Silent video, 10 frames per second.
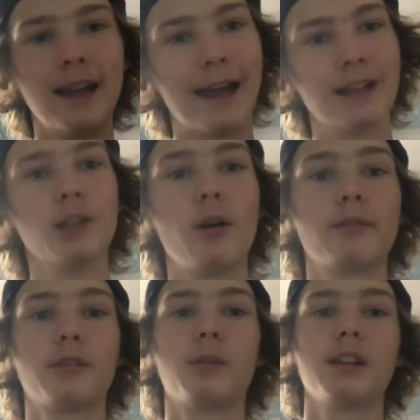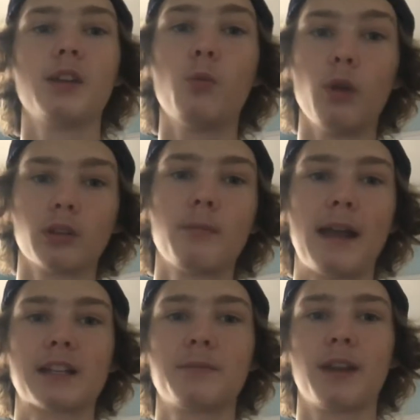Hello everybody, welcome
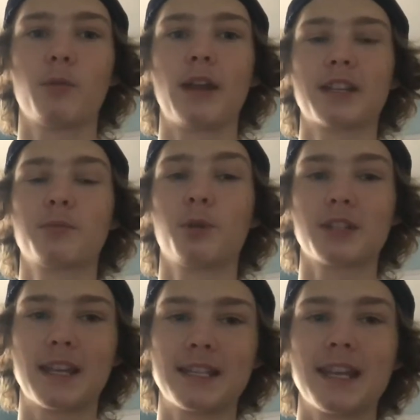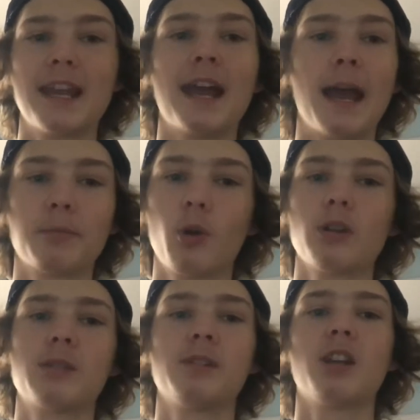back to Bandwagon Sports, and today I'm going
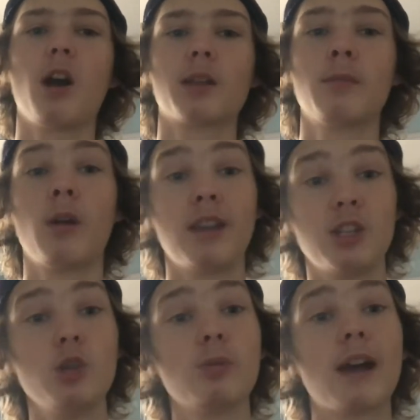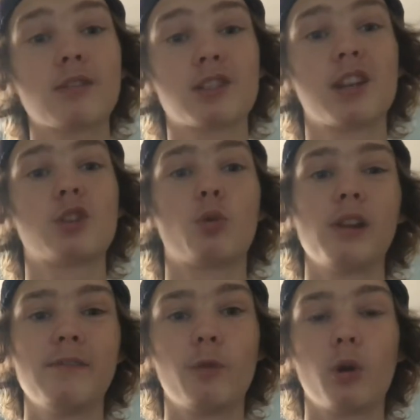to be talking about a
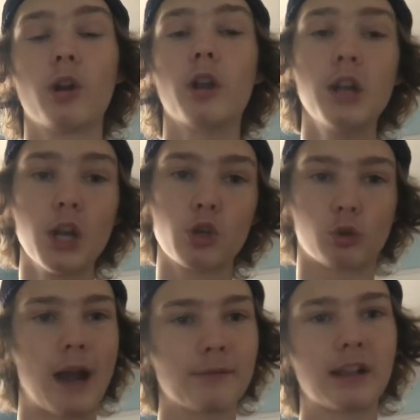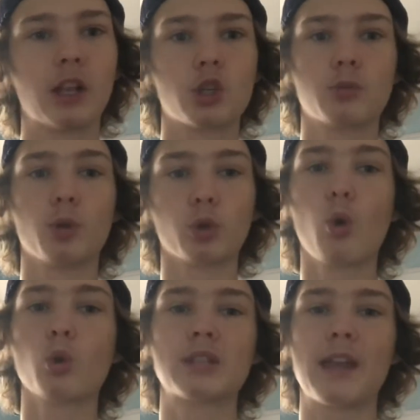2024 draft-eligible
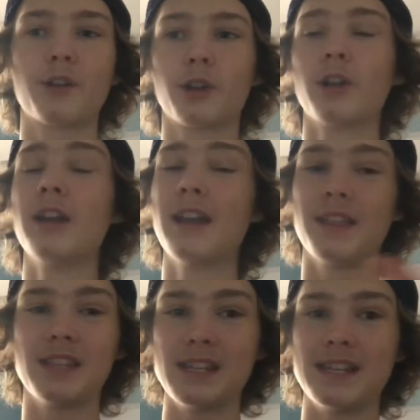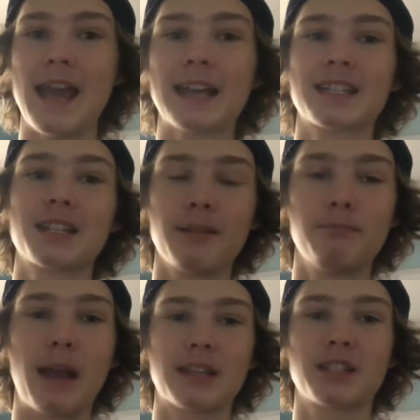goaltender, the next
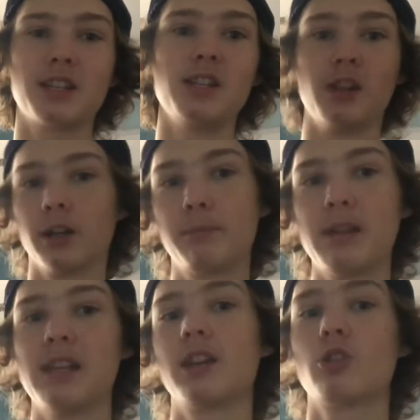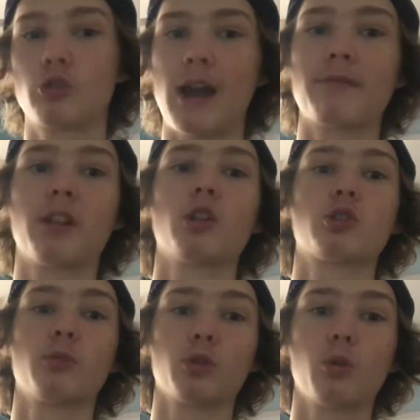best European
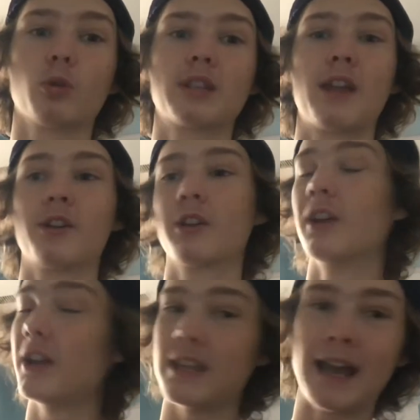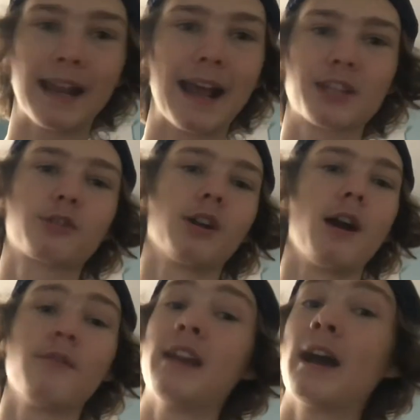draft-eligible goaltender. You had
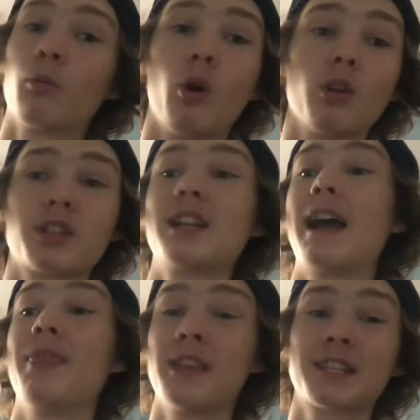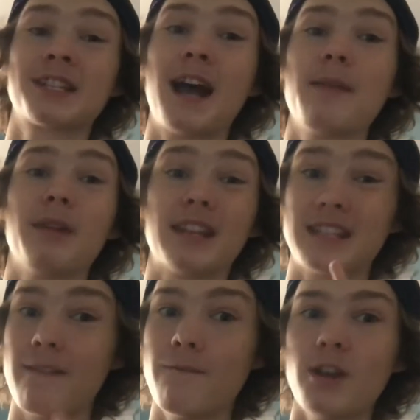Askarov, you had Wallstedt, and this time it is
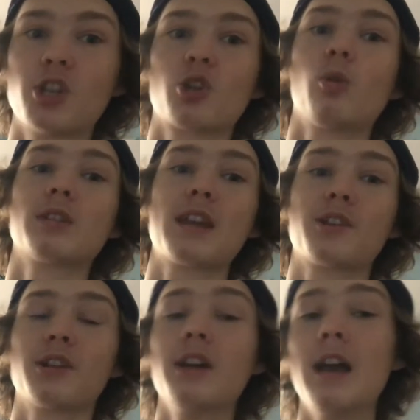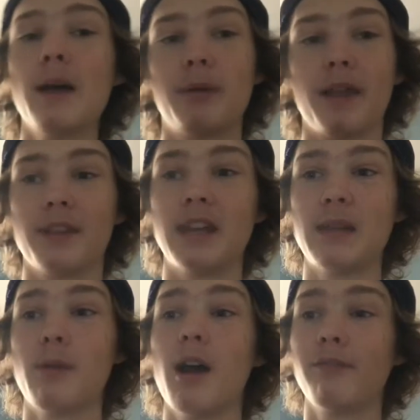a Finnish goaltender by the
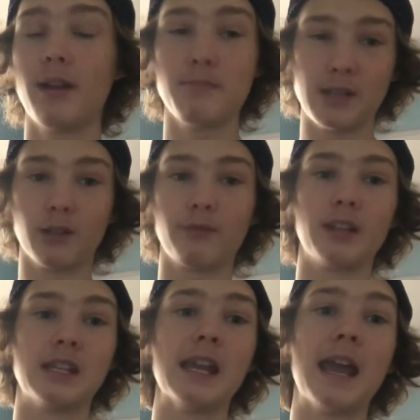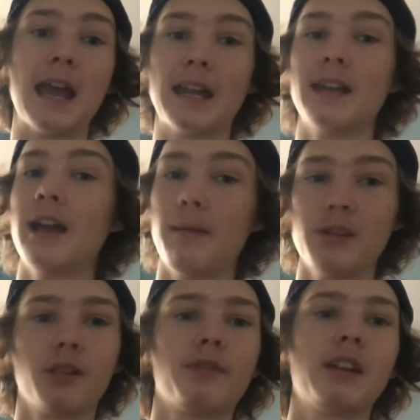name of Emil Vinny. And
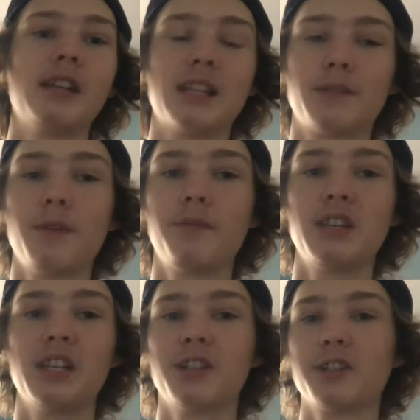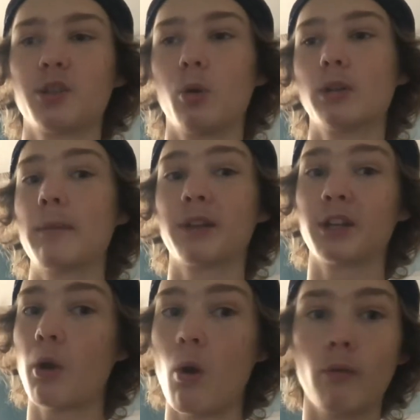Emil Vinny is 15 years old. I'm going to
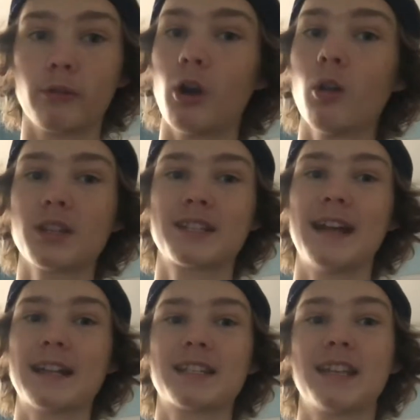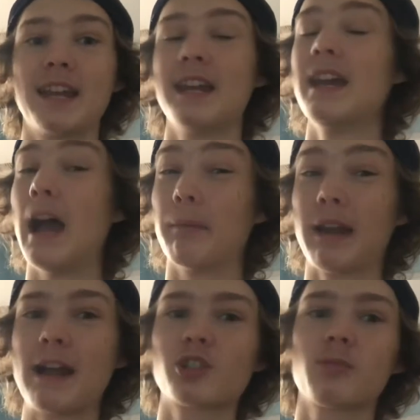go over all his stats today. I'm going to
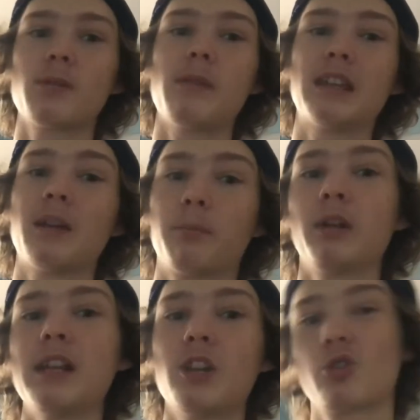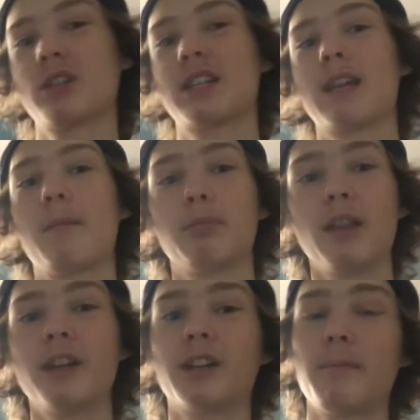actually be making a pretty interesting
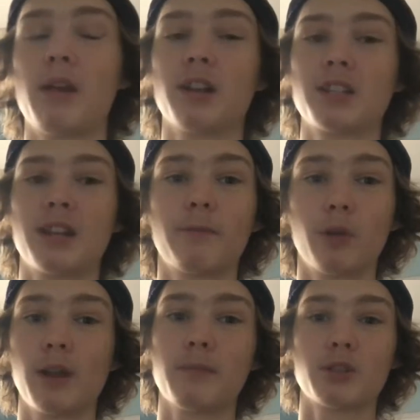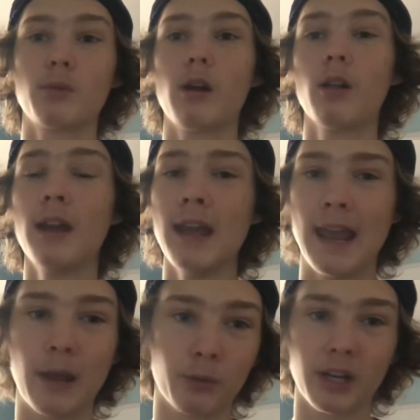player comparison for him as well,
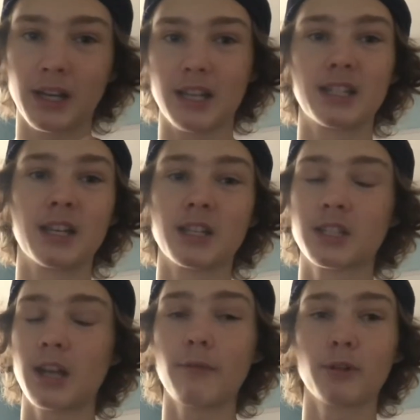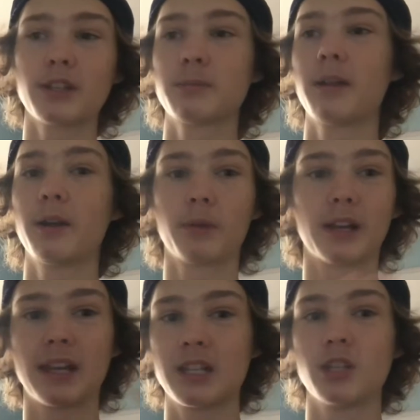and we're going to get to discover this player. We're going to
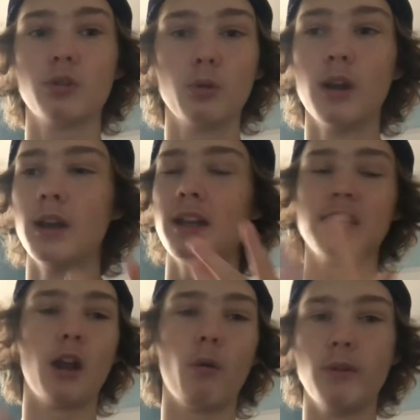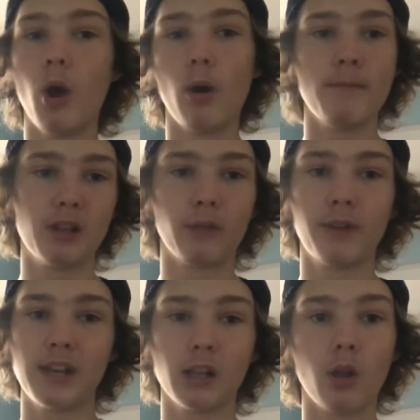get to, know Emil
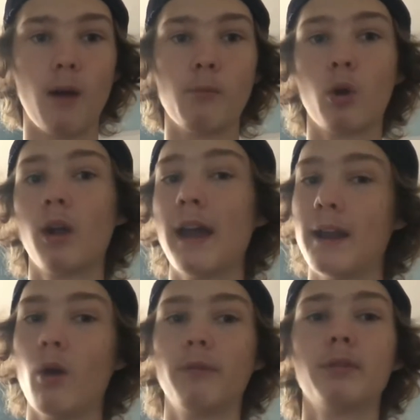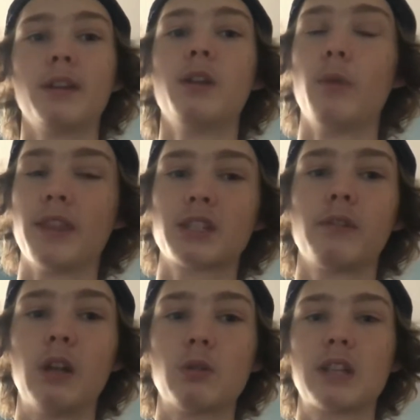Vinny a lot more, and hopefully when this
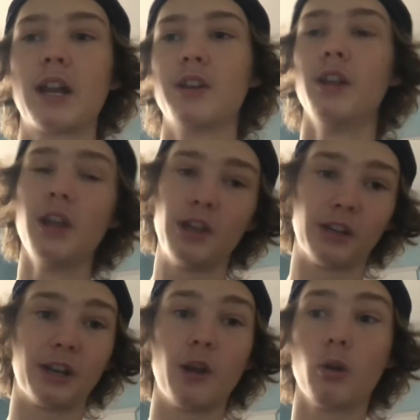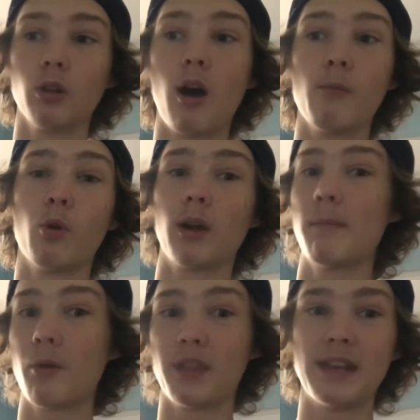video is done, you're going to know a lot more
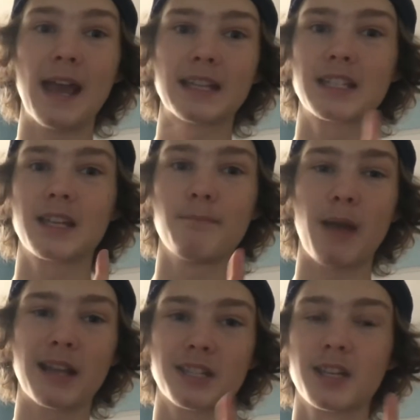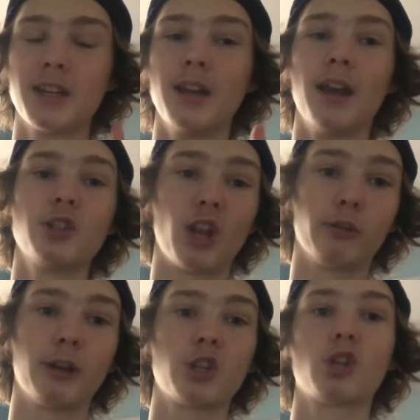about the next best
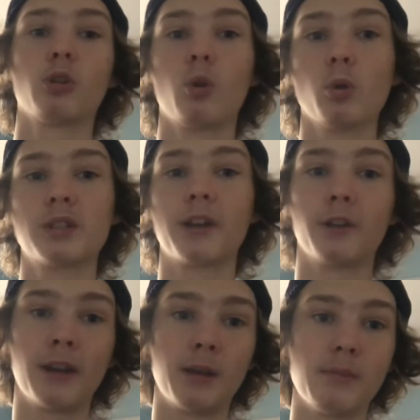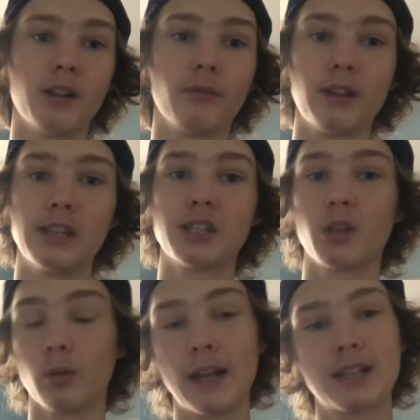generational goaltender in Emil Vinny. So
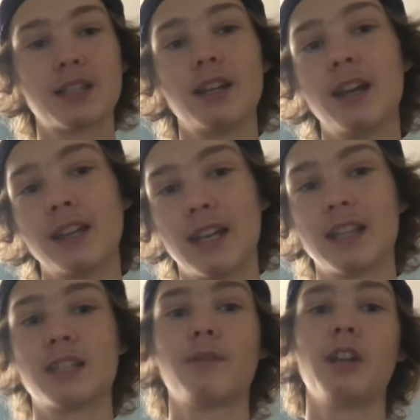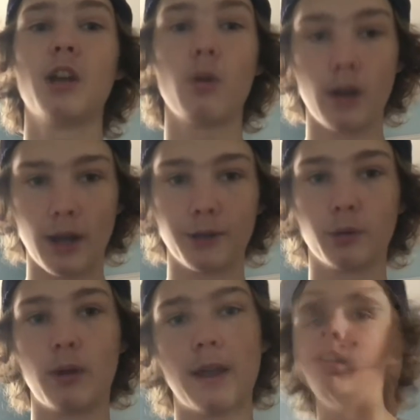let's get this video
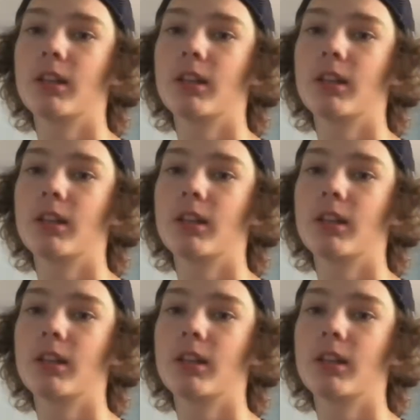underway.